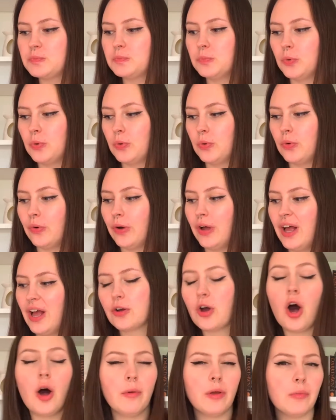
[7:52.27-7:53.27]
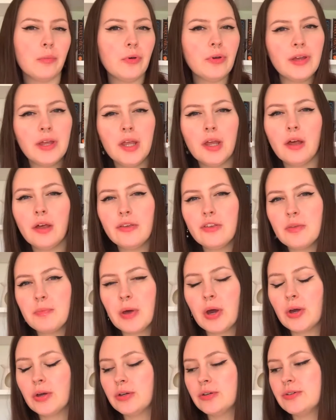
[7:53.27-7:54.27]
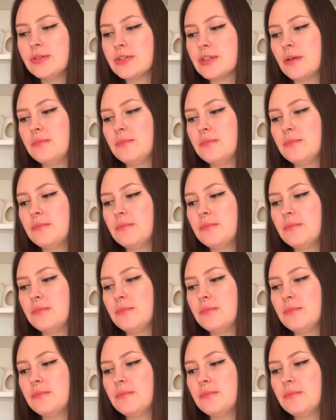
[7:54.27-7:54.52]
more comic booky, I suppose.